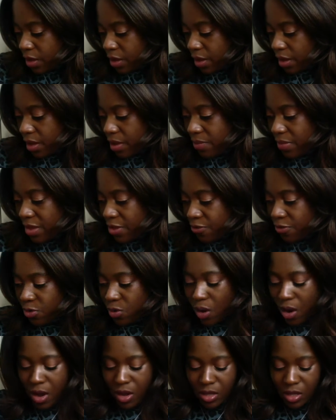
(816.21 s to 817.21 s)
If
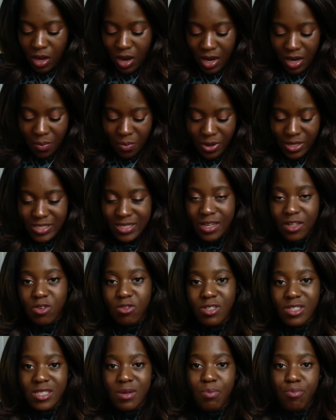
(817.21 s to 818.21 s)
you are the kind of person that
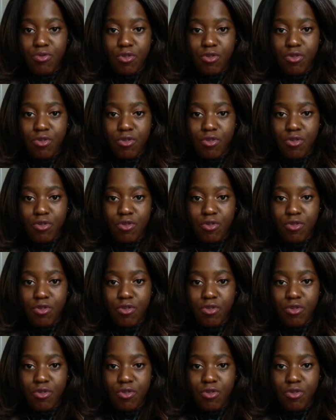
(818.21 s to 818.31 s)
uses a